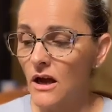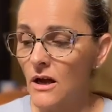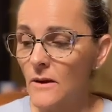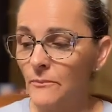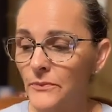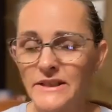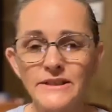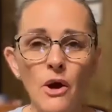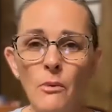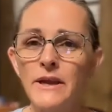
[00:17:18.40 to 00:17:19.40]
Um,
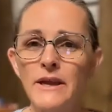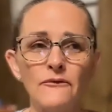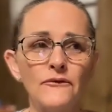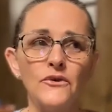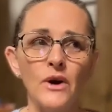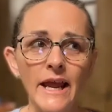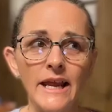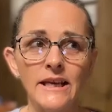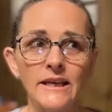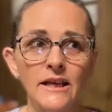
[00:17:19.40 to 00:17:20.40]
don't be
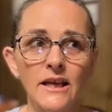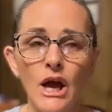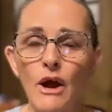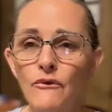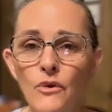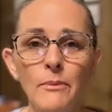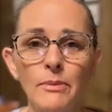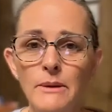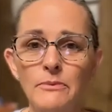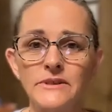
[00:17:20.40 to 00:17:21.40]
afraid of
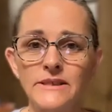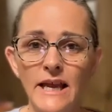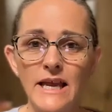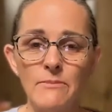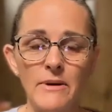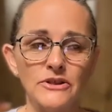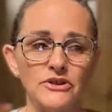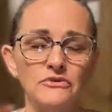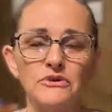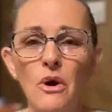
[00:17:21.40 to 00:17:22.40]
what people say
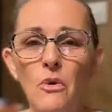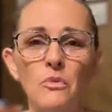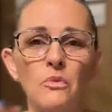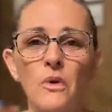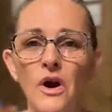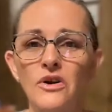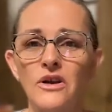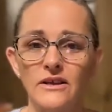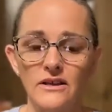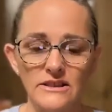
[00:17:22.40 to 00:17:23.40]
about you. Don't
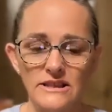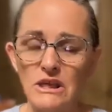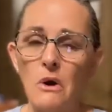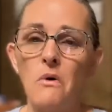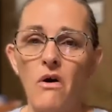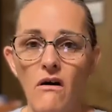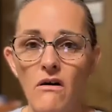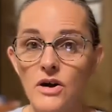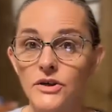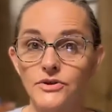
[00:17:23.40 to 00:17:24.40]
work so
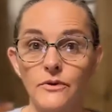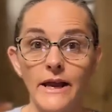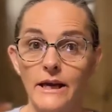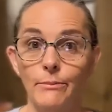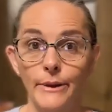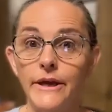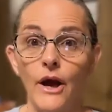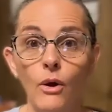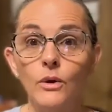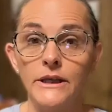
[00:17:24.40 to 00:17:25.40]
hard trying to
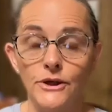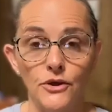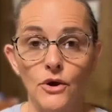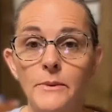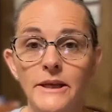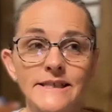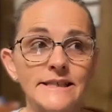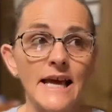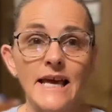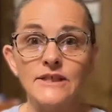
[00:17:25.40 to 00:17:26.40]
be only human
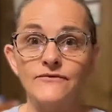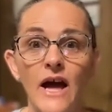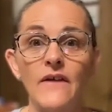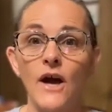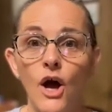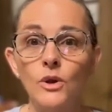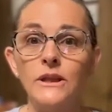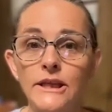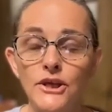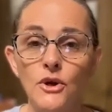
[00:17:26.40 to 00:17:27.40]
to satisfy the
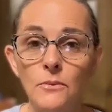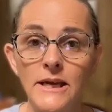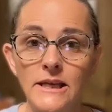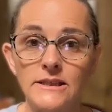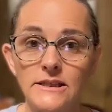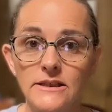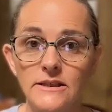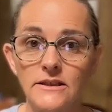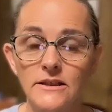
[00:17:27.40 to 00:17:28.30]
only humans.